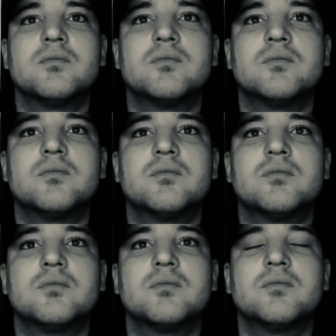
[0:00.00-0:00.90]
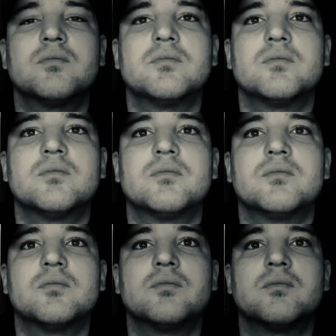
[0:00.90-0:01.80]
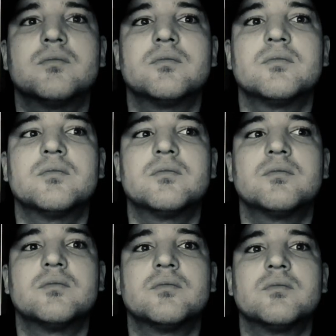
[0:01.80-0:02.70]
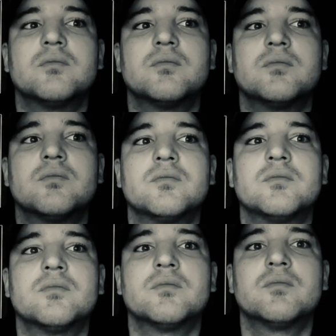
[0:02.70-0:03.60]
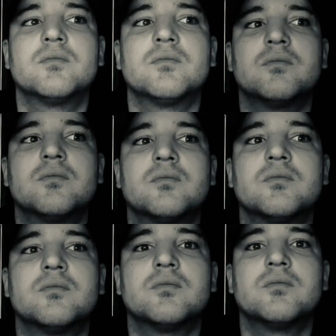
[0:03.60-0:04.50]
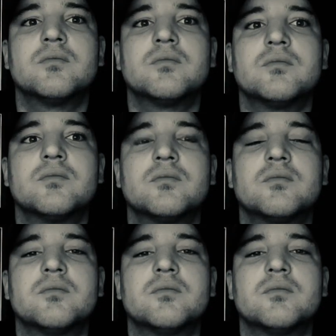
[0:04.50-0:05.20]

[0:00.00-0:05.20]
The person shown says nothing.